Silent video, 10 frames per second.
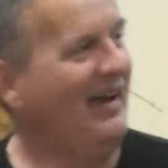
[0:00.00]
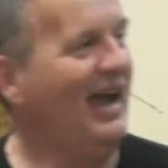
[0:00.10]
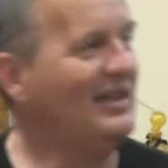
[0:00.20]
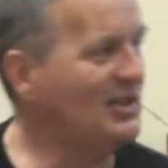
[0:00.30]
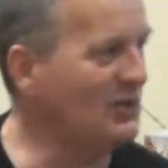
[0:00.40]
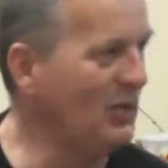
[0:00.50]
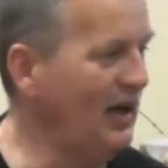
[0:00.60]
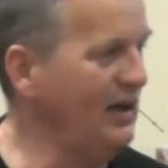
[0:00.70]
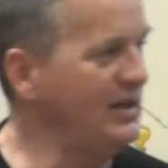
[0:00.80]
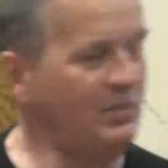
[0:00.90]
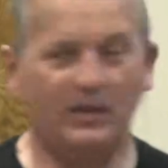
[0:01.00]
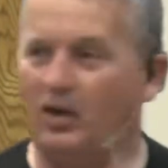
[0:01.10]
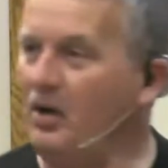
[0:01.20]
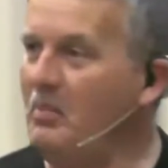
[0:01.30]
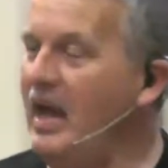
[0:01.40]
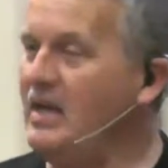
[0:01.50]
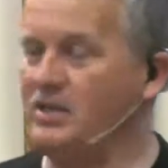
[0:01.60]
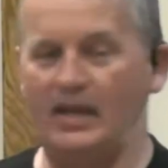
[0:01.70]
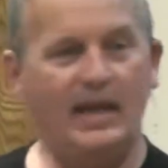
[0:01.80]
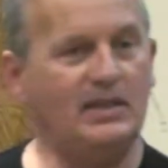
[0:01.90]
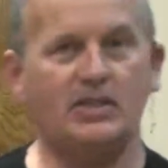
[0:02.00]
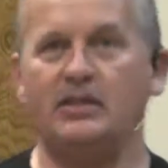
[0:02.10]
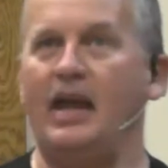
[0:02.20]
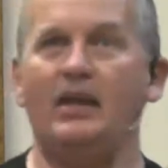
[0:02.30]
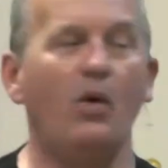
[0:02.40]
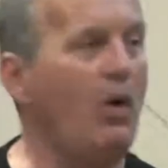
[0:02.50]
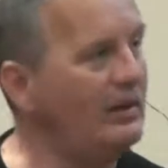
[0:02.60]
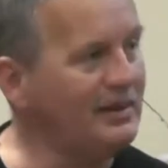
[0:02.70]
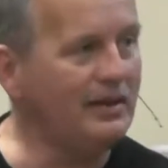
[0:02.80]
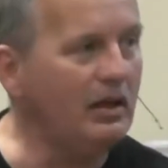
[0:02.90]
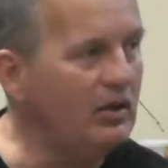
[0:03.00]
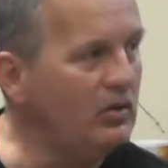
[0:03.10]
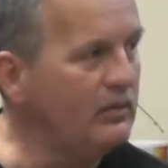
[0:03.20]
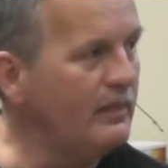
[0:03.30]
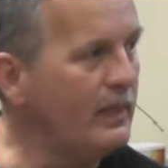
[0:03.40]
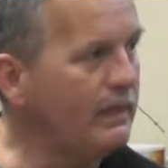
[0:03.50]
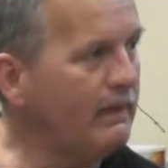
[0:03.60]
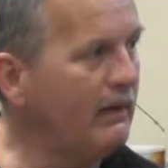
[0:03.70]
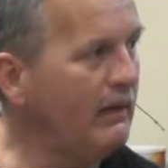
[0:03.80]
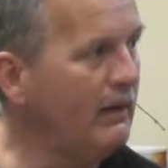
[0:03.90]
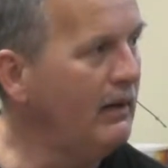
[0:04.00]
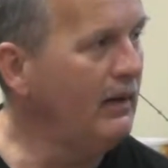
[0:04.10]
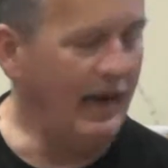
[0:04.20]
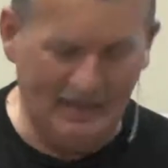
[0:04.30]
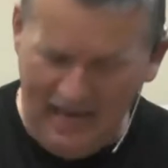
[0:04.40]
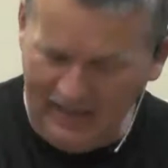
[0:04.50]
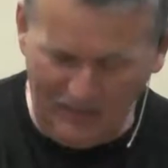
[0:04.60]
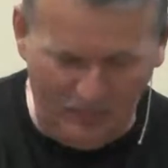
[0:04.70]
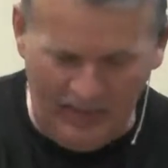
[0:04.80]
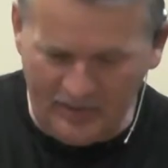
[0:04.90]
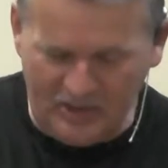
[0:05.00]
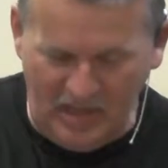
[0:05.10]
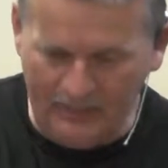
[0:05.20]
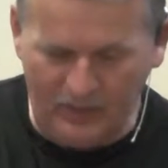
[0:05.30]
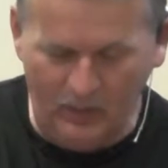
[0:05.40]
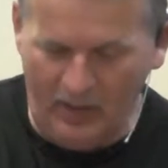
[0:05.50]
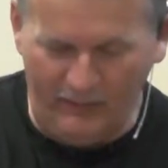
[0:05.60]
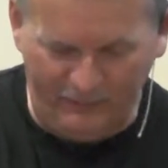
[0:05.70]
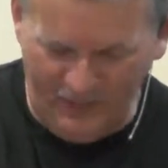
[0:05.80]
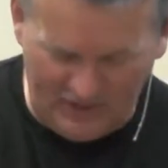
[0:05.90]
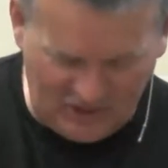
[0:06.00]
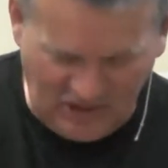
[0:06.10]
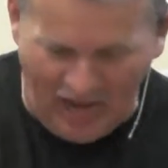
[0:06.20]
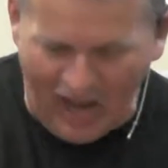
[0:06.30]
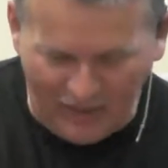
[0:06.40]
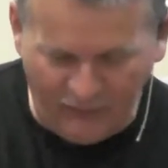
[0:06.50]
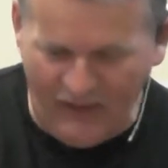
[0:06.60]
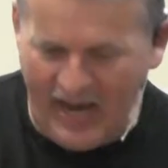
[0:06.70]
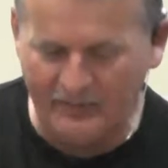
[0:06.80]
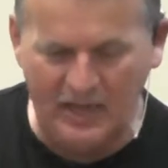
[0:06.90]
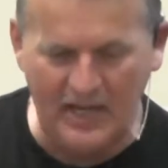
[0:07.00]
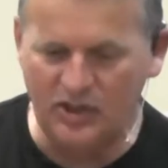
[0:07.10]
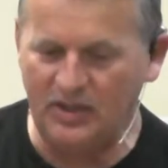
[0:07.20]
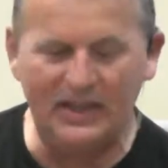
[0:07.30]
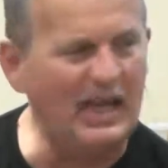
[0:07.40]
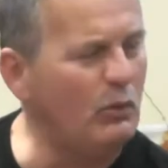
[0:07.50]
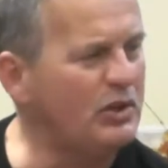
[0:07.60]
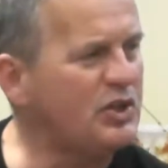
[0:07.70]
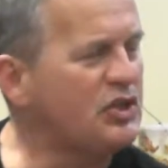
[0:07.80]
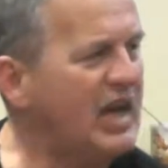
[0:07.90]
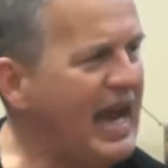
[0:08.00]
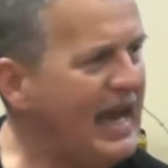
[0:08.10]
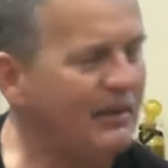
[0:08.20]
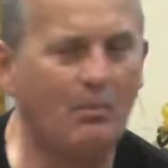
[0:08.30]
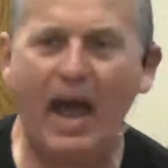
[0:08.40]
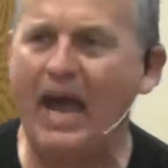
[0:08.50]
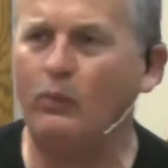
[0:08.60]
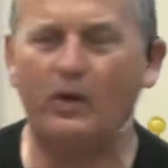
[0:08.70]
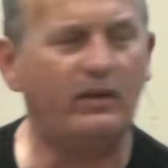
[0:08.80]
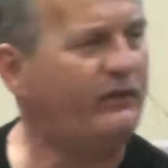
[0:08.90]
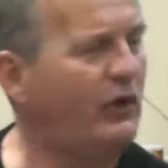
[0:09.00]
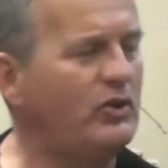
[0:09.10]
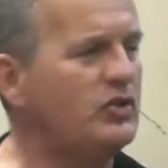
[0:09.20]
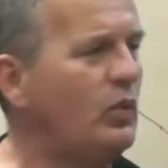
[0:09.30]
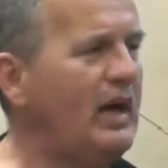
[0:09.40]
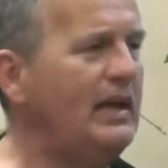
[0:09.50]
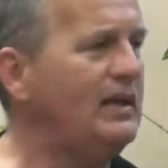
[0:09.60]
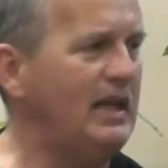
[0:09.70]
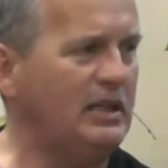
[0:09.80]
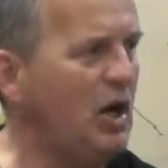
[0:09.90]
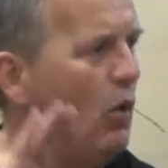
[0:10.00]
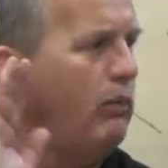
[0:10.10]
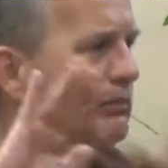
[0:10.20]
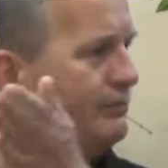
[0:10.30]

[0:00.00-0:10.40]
That's just the way it is. But they're amazing. They know what to do. And they could build something with a solid foundation and it would stand. Mine with the first wind and it'd go.